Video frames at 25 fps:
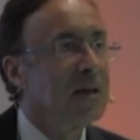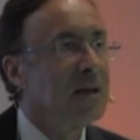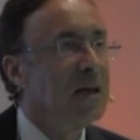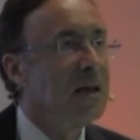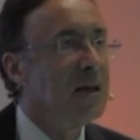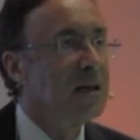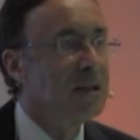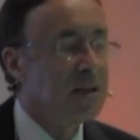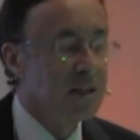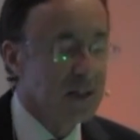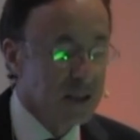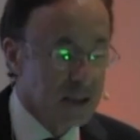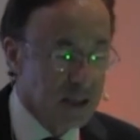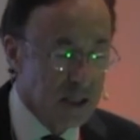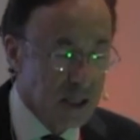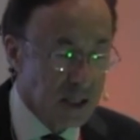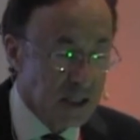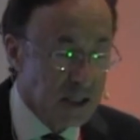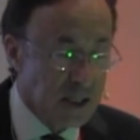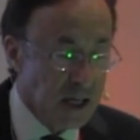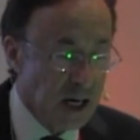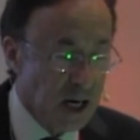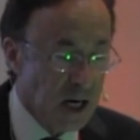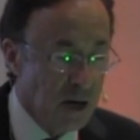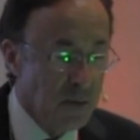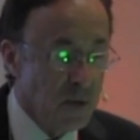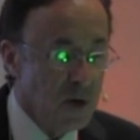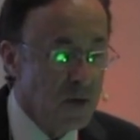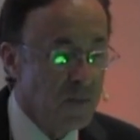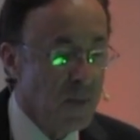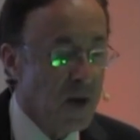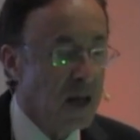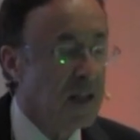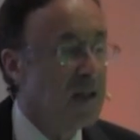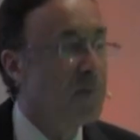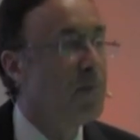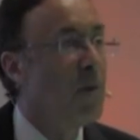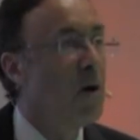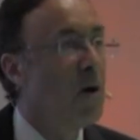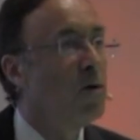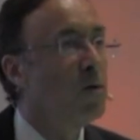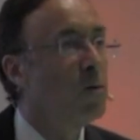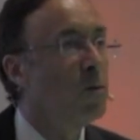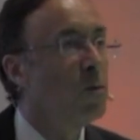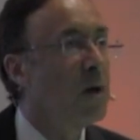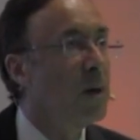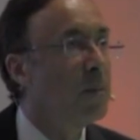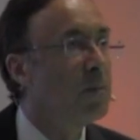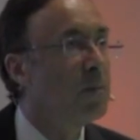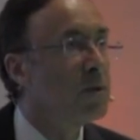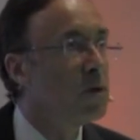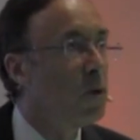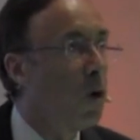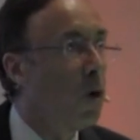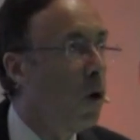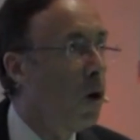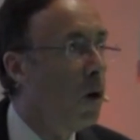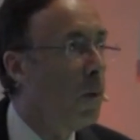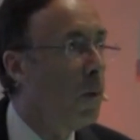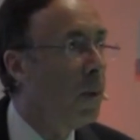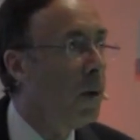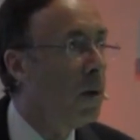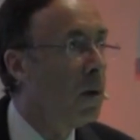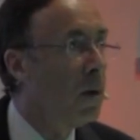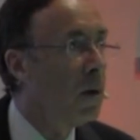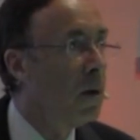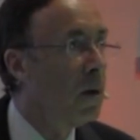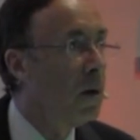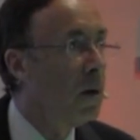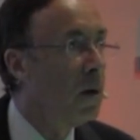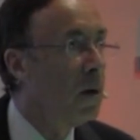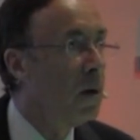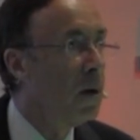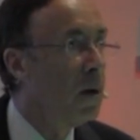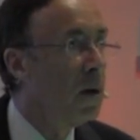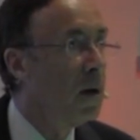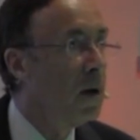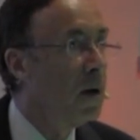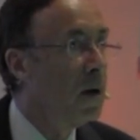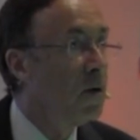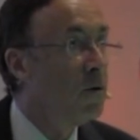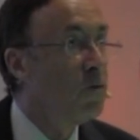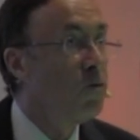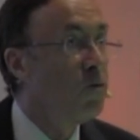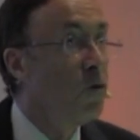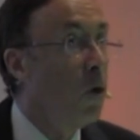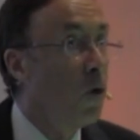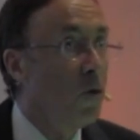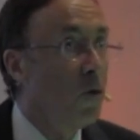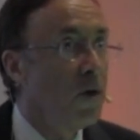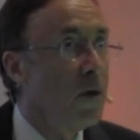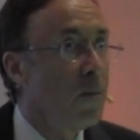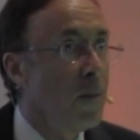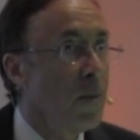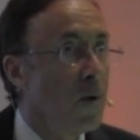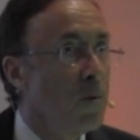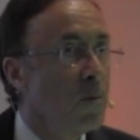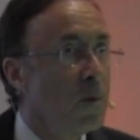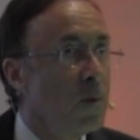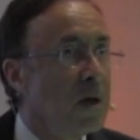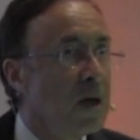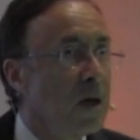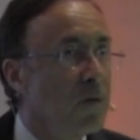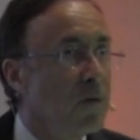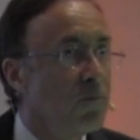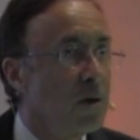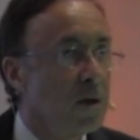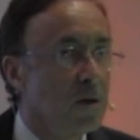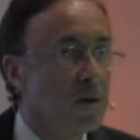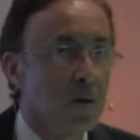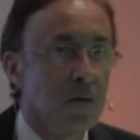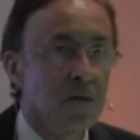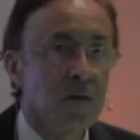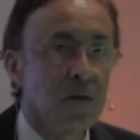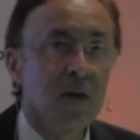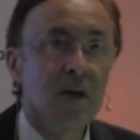is determined by the amount we absorb, not the amount we get rid of.